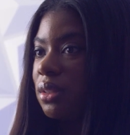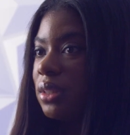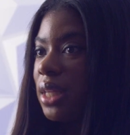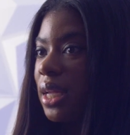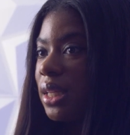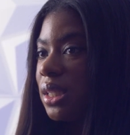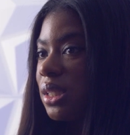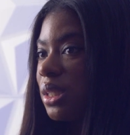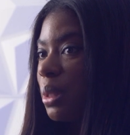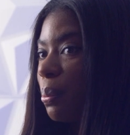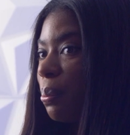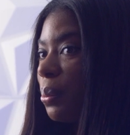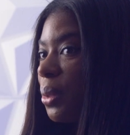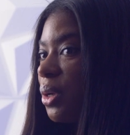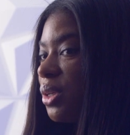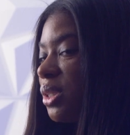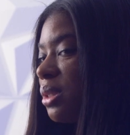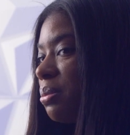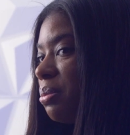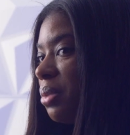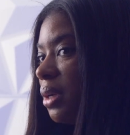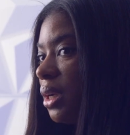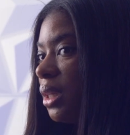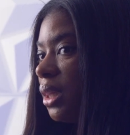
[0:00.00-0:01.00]
So that's the
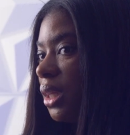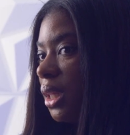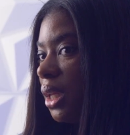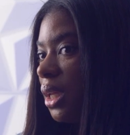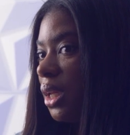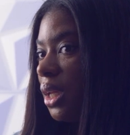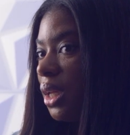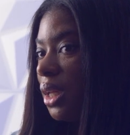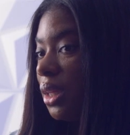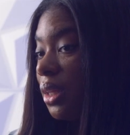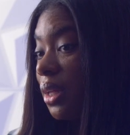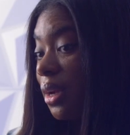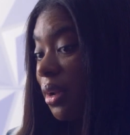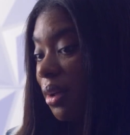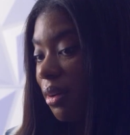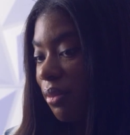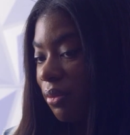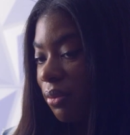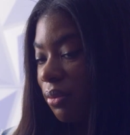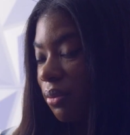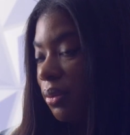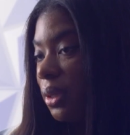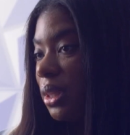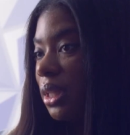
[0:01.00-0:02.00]
most important thing that
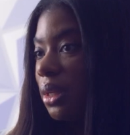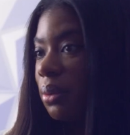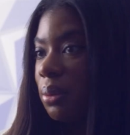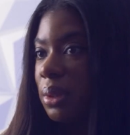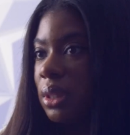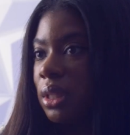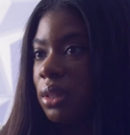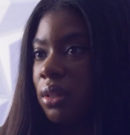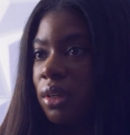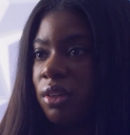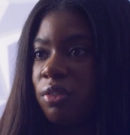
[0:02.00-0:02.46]
I've really, really